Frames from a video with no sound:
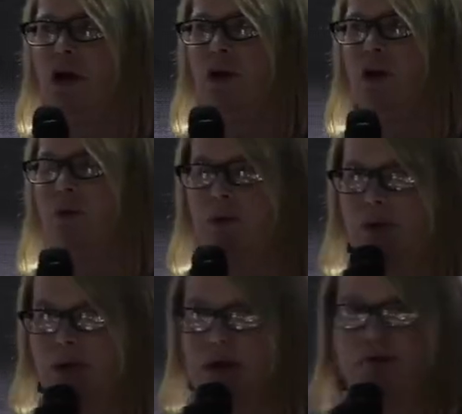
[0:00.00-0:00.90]
You know, when
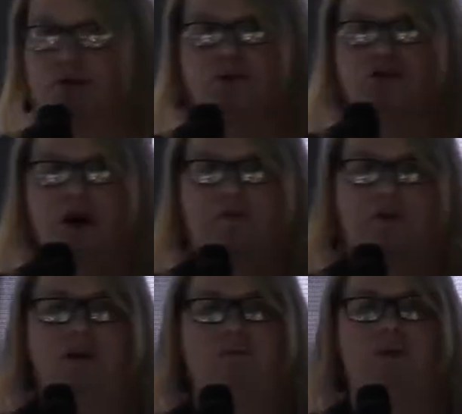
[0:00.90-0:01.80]
we think of human
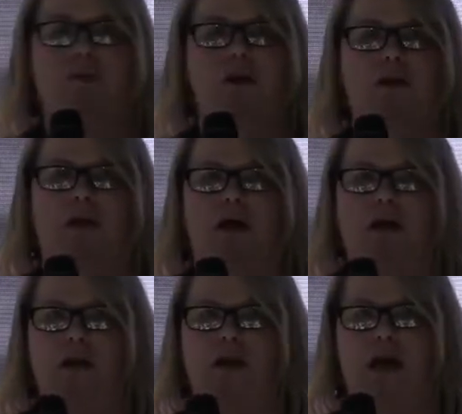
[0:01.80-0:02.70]
trafficking, we think
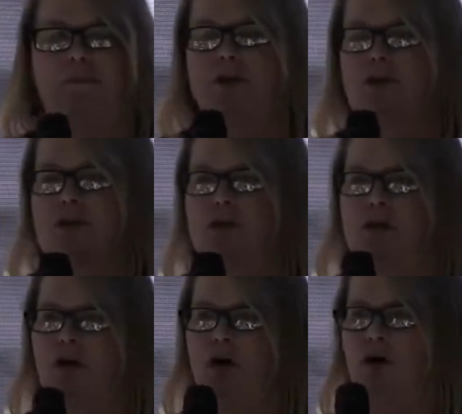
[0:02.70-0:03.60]
that it happens
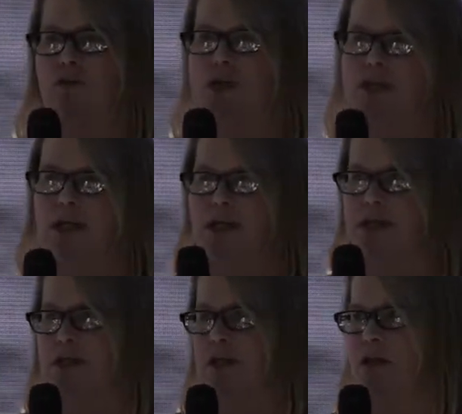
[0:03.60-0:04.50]

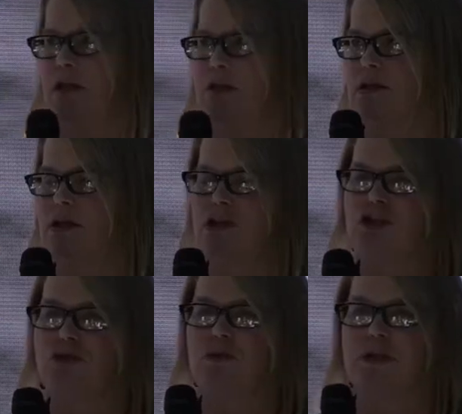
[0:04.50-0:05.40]
overseas and that it is an
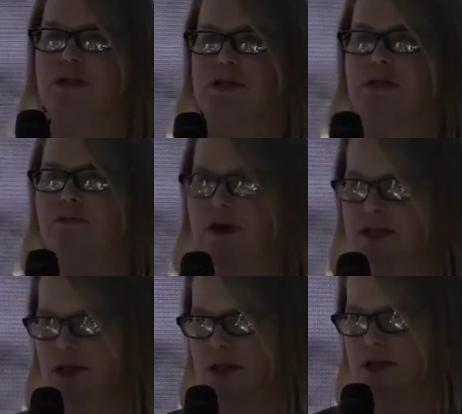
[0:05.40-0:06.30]
issue that doesn't
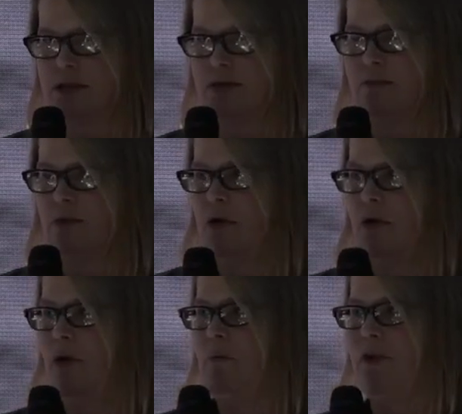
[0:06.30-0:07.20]
affect us.
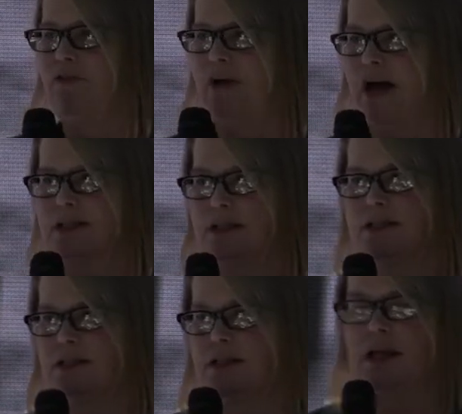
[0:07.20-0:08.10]
But the fact
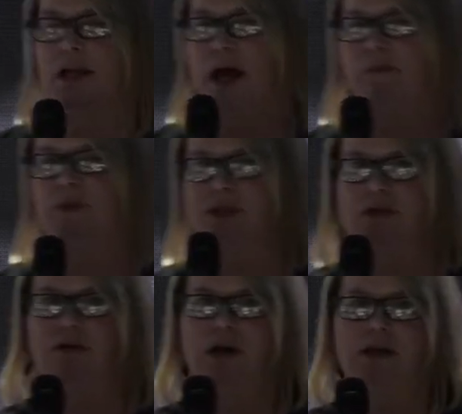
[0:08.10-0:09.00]
is that it happens in
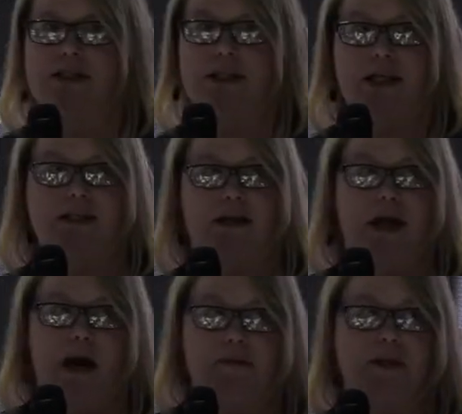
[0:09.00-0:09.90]
the United States and
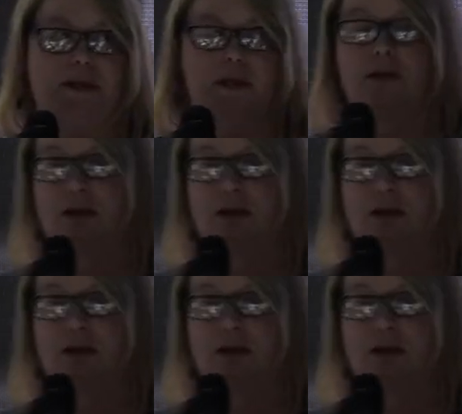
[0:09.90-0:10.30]
it happens in